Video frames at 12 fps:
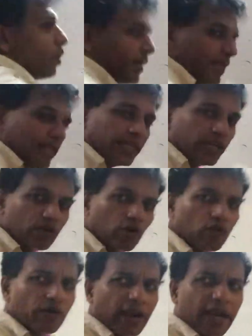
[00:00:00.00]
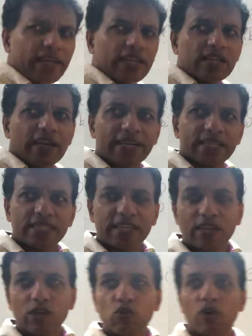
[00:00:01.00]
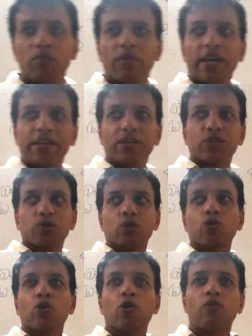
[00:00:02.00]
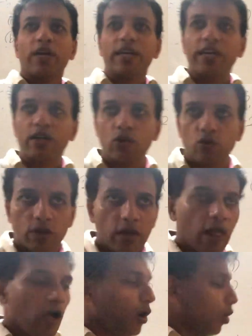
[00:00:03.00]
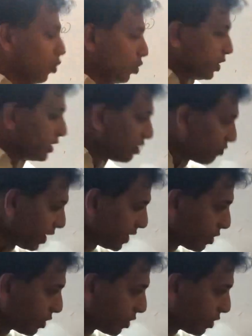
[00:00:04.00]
anything, don't write x equal -2 or y equal. Only the y